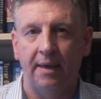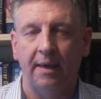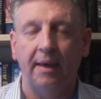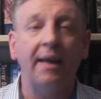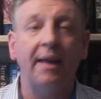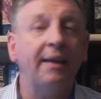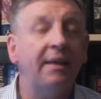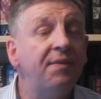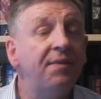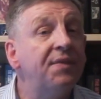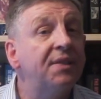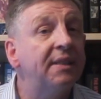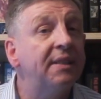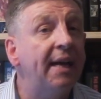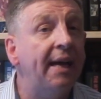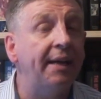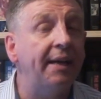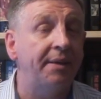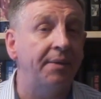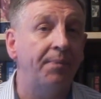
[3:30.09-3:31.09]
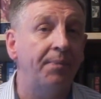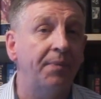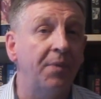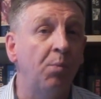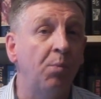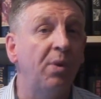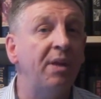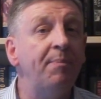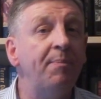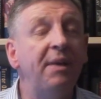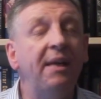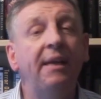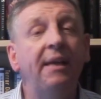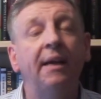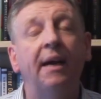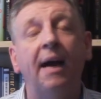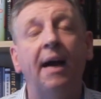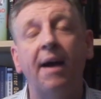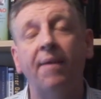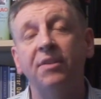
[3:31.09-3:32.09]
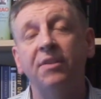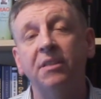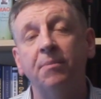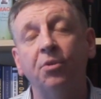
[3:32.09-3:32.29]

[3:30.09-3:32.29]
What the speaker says: Like I've said, with me having